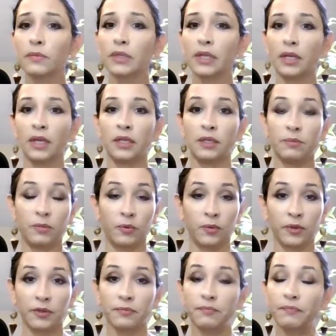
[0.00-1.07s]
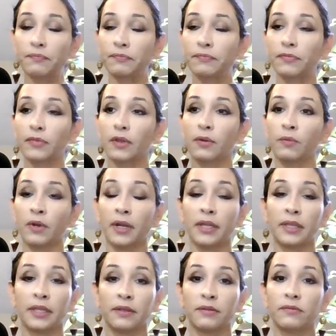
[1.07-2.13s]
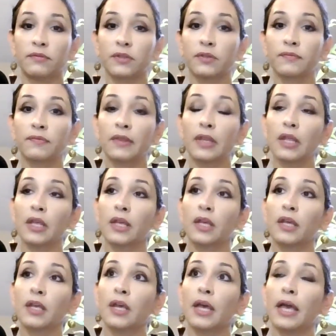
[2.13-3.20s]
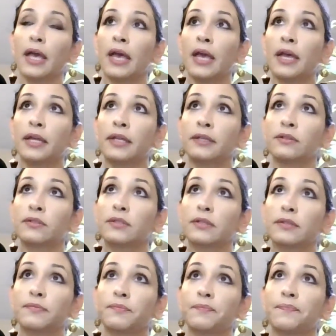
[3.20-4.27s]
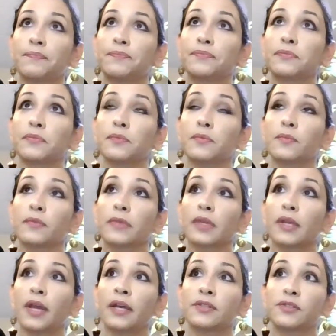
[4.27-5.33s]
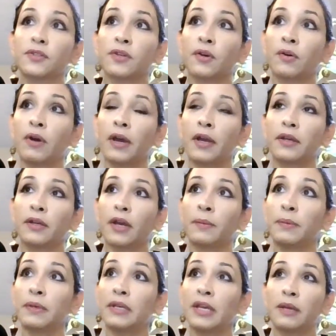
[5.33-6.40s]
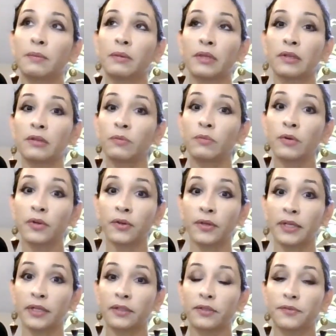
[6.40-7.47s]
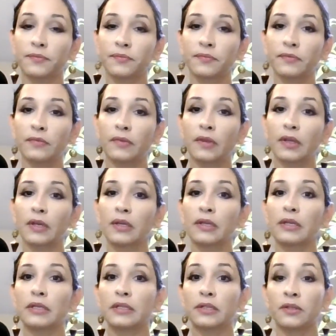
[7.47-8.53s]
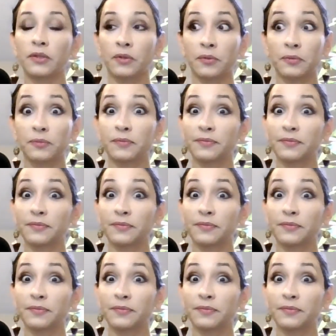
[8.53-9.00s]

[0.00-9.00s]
anymore where I lived. And so I became a little worried, and